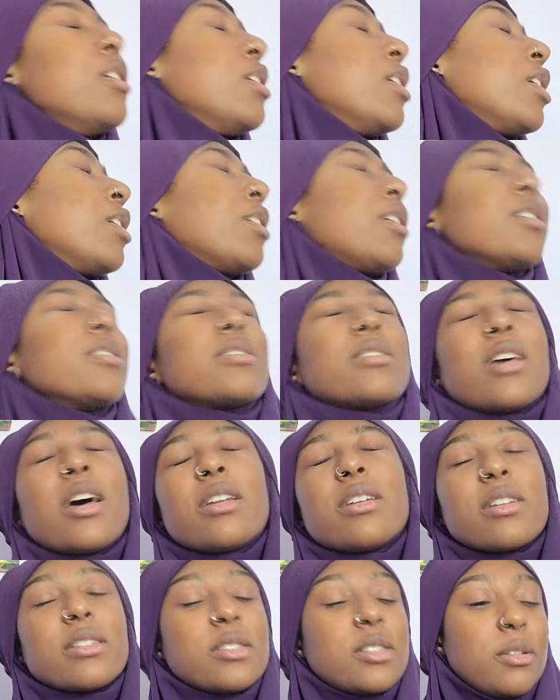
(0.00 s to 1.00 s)
and I sat
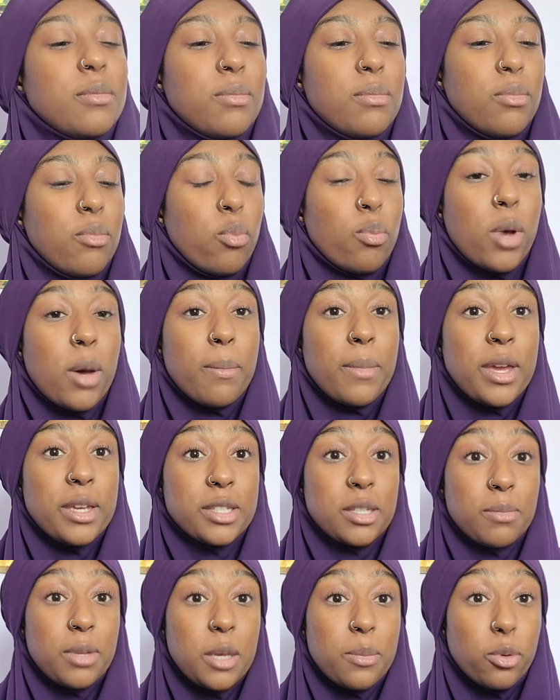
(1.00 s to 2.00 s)
next to
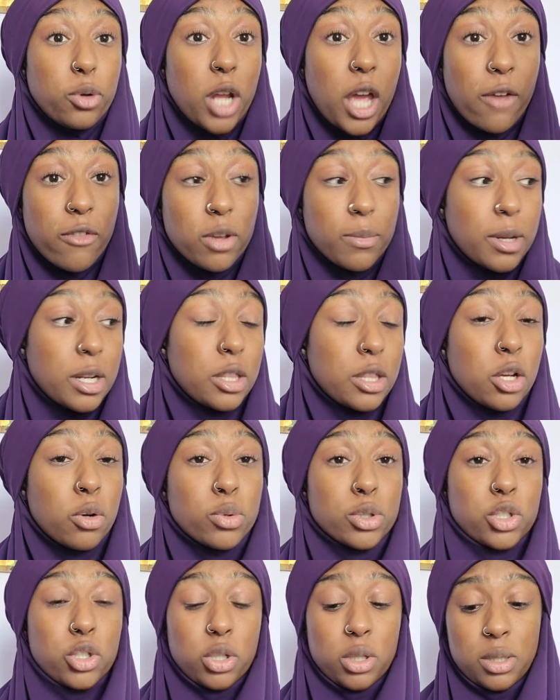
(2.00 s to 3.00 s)
amazing people, and everybody there
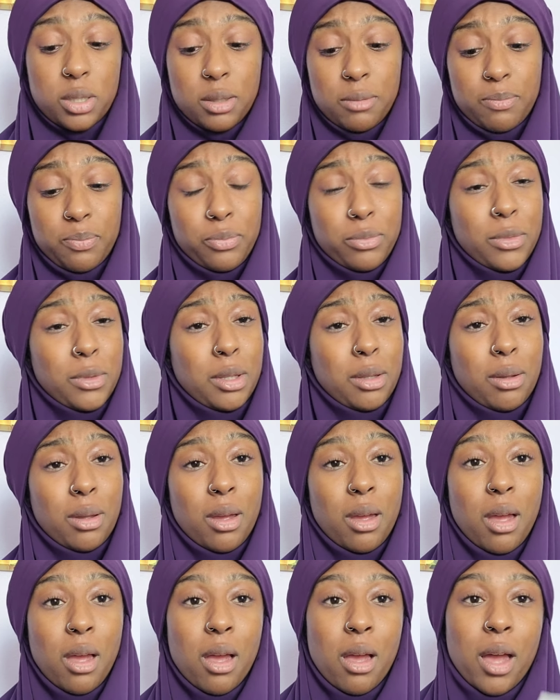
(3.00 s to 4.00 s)
was
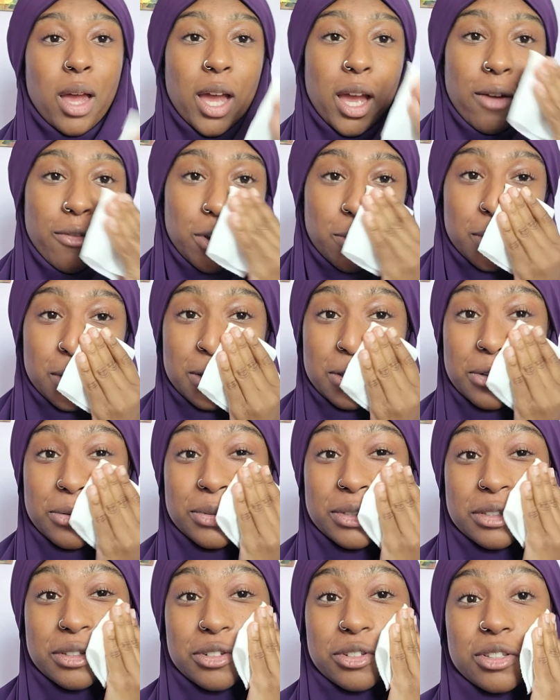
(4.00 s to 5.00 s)

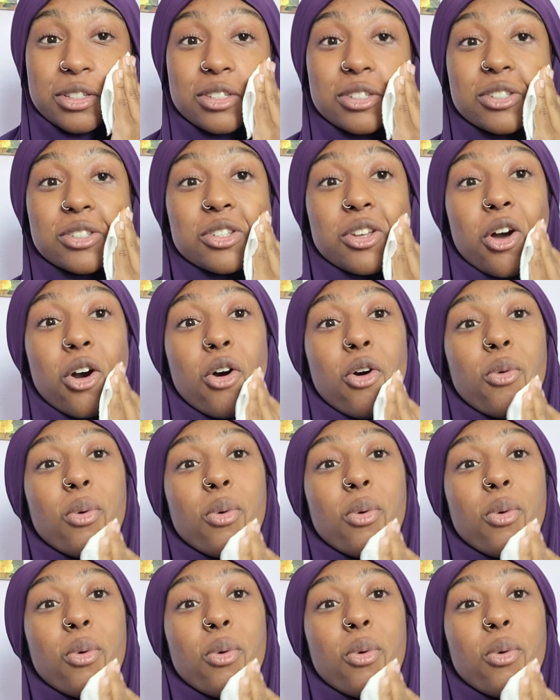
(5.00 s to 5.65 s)
literally so